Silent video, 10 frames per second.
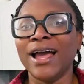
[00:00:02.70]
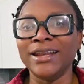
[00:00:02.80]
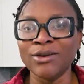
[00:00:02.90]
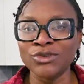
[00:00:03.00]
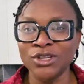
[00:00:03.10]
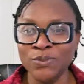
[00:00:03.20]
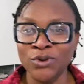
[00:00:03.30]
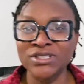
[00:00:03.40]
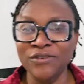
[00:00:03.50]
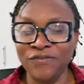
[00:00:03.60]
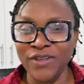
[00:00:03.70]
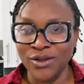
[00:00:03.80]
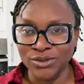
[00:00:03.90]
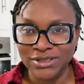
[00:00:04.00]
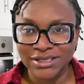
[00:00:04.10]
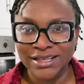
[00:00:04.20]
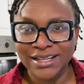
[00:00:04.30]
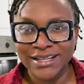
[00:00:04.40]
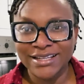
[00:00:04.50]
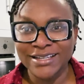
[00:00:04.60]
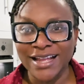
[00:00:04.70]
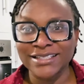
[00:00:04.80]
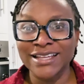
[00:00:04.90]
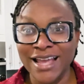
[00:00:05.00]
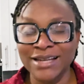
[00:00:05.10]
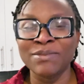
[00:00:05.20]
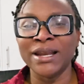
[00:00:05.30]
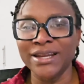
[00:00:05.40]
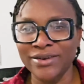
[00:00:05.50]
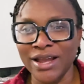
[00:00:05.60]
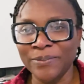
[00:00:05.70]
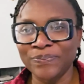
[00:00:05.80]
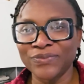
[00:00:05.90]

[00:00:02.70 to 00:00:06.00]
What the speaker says: And that was just because they felt that he had malaria.